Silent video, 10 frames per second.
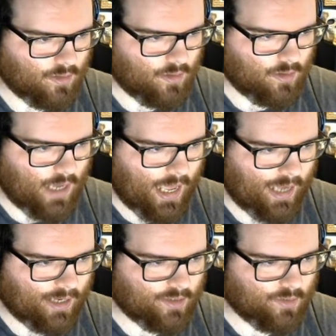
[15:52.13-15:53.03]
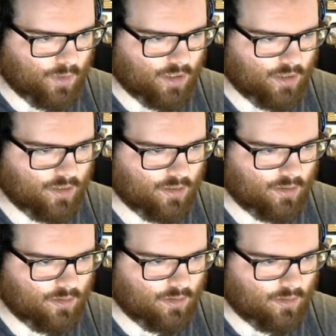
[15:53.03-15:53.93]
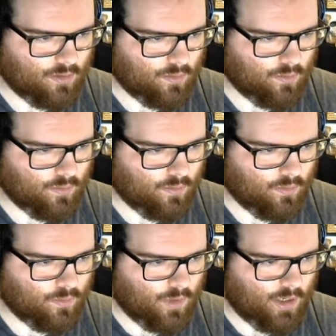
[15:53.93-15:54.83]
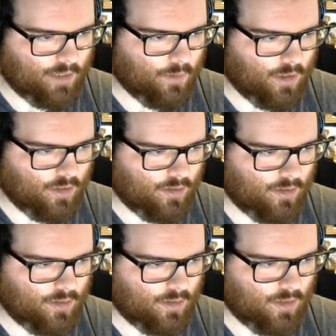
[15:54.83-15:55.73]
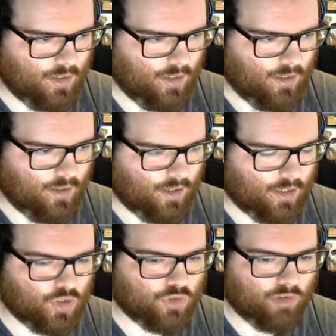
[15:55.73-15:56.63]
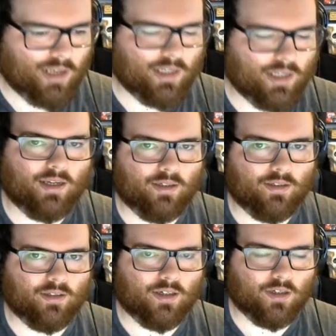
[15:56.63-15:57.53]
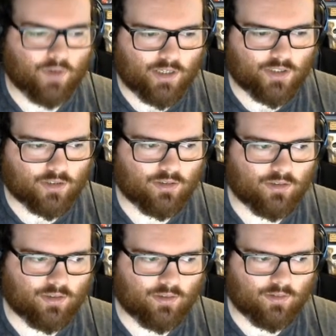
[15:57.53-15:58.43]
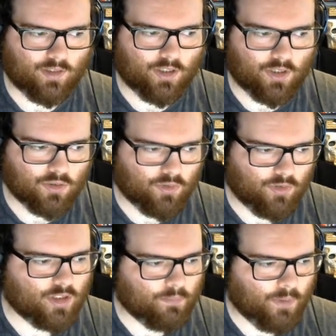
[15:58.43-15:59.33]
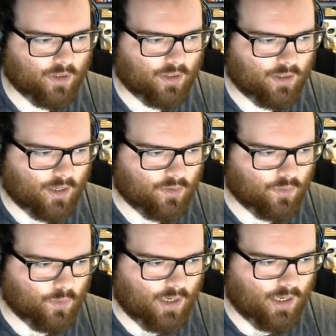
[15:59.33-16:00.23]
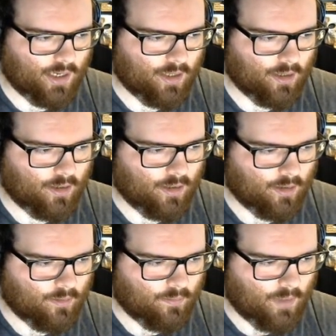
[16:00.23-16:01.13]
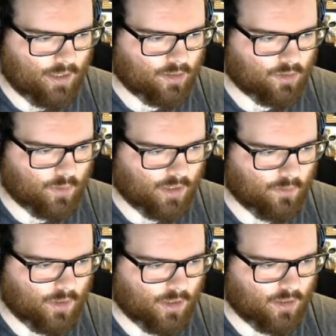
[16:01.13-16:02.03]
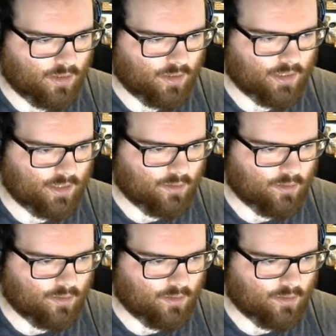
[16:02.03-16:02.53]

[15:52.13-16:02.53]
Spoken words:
at x1, y1, a straight line equation that goes through this point is y minus y1 is equal